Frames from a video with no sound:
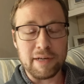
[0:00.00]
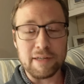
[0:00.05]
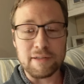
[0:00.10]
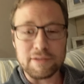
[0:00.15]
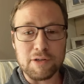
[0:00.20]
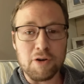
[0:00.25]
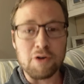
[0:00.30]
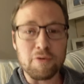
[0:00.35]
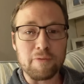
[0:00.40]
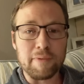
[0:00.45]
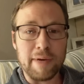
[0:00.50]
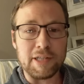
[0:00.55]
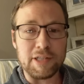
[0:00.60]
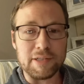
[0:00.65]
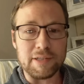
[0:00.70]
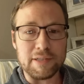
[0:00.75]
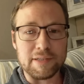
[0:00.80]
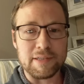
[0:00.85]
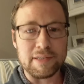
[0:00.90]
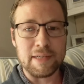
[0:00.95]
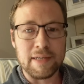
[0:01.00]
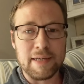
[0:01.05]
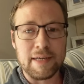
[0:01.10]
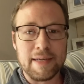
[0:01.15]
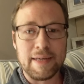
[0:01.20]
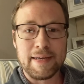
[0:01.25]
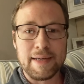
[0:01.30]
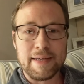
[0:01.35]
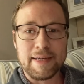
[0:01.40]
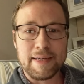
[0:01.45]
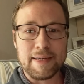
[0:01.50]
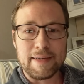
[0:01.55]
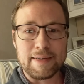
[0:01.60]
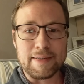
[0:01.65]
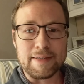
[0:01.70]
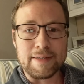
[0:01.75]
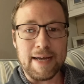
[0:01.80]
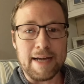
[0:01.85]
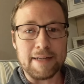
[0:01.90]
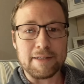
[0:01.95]
It is courageous
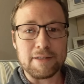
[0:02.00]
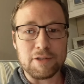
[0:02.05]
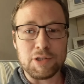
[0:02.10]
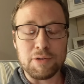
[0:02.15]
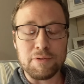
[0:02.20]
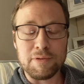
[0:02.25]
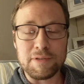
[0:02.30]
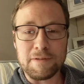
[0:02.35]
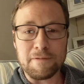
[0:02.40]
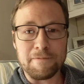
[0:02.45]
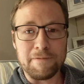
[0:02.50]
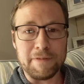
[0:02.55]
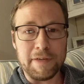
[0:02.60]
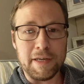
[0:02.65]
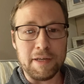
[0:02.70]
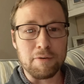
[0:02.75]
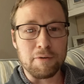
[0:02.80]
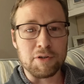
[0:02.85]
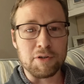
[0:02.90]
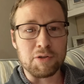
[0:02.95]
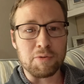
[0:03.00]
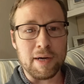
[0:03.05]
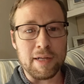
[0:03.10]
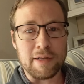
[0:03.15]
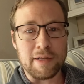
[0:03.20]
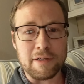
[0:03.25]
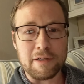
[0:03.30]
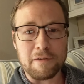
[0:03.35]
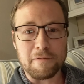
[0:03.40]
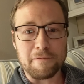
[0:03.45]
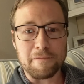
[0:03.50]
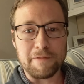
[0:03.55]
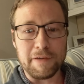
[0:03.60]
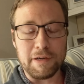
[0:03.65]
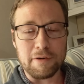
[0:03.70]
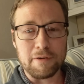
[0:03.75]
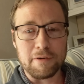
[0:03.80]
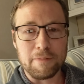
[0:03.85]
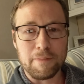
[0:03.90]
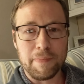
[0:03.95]
not to choose to feed or dwell on your
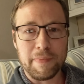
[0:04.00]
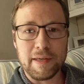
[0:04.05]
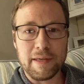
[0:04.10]
fear